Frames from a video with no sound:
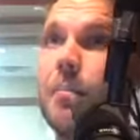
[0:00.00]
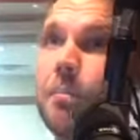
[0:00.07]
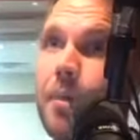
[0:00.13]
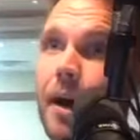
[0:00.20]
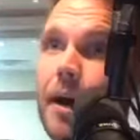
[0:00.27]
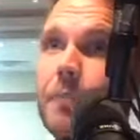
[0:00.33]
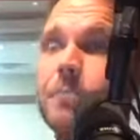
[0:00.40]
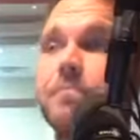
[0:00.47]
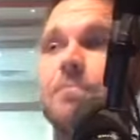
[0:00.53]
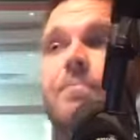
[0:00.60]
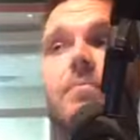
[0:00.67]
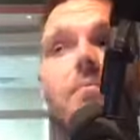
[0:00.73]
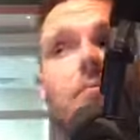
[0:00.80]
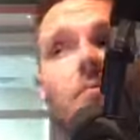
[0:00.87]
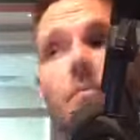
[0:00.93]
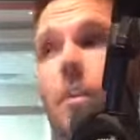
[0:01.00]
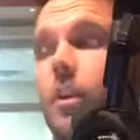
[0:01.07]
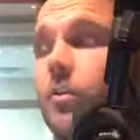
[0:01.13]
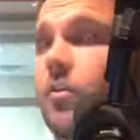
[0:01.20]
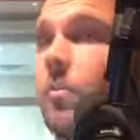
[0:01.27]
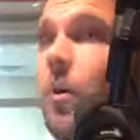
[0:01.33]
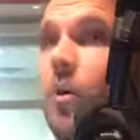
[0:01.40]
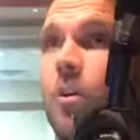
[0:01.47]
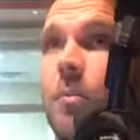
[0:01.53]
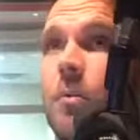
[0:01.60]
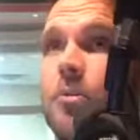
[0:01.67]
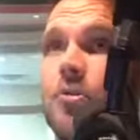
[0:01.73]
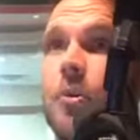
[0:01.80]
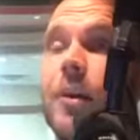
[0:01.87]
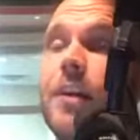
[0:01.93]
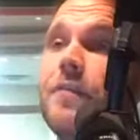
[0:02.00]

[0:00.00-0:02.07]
But small commercial,